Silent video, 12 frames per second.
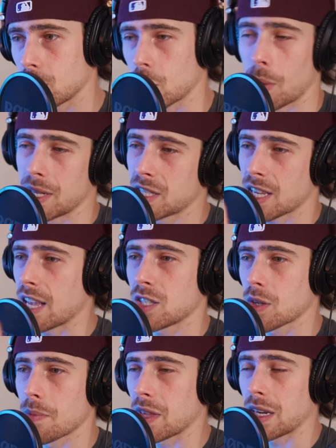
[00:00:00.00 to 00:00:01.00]
so it
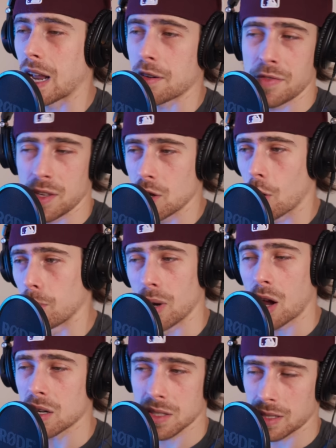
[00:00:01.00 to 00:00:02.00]
says something like video
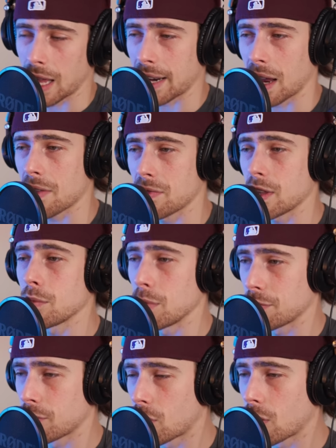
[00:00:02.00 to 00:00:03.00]
blocked like i did
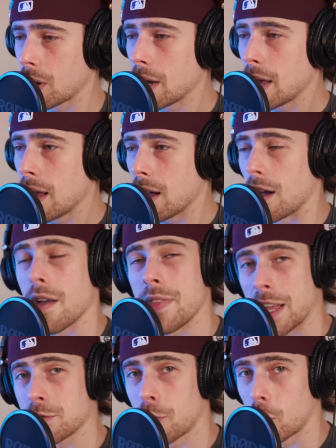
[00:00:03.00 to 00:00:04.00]
before uh,
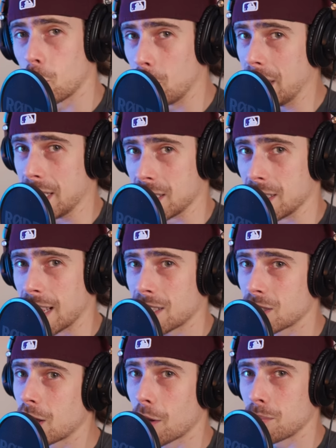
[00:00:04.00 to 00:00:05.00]
that's for a reason
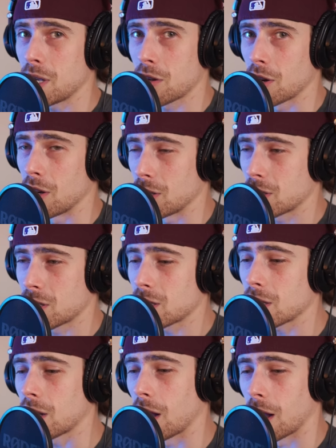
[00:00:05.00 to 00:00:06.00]
that's not
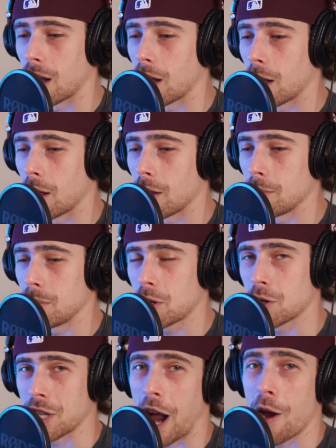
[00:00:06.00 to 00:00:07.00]
because uh,
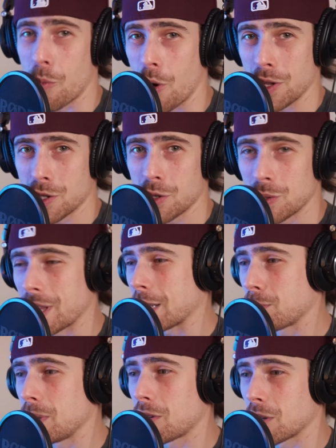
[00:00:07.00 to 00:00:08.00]
because i want to
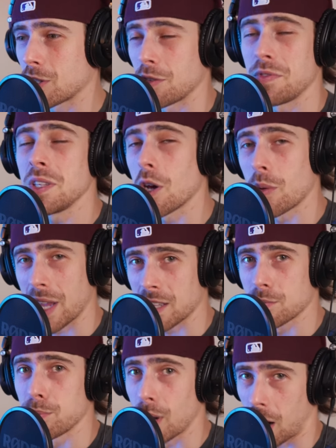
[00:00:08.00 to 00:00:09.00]
that's because the video
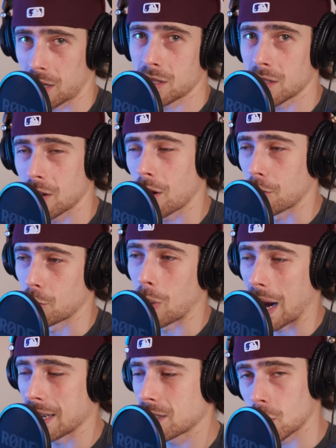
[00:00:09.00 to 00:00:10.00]
gets blocked
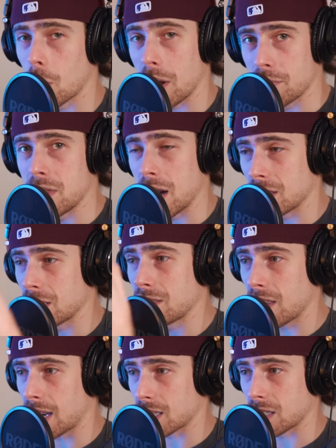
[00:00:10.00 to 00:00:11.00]
otherwise so if there's a
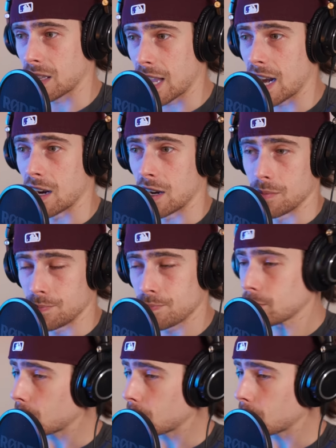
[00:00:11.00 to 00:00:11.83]
text layer